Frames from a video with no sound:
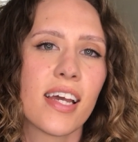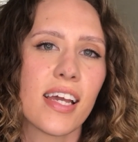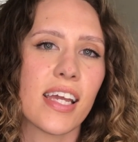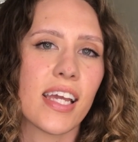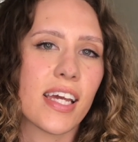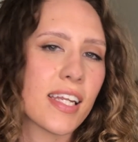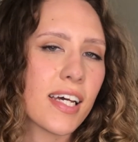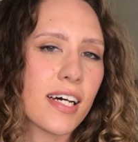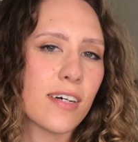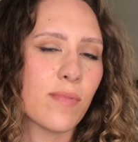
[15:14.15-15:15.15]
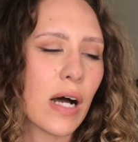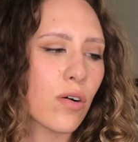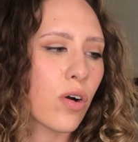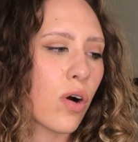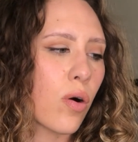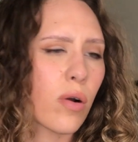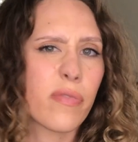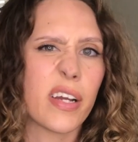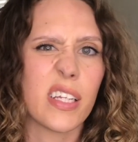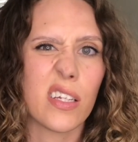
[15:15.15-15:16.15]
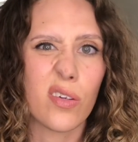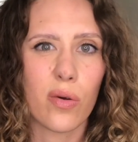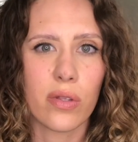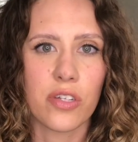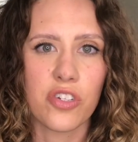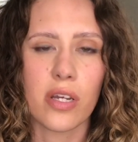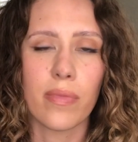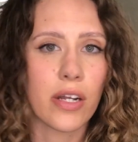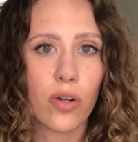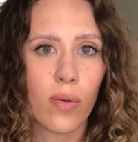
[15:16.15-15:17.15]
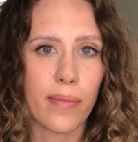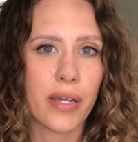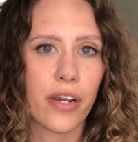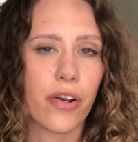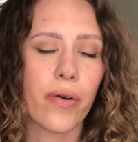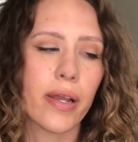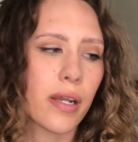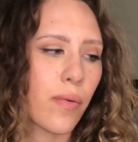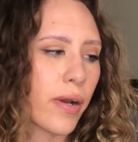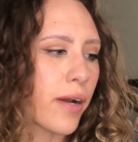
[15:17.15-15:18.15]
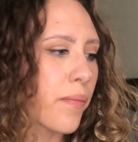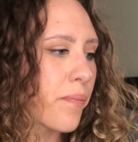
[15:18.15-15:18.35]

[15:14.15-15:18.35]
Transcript: and I'll go, or if I need to go to the gym and I don't want my hair going anywhere.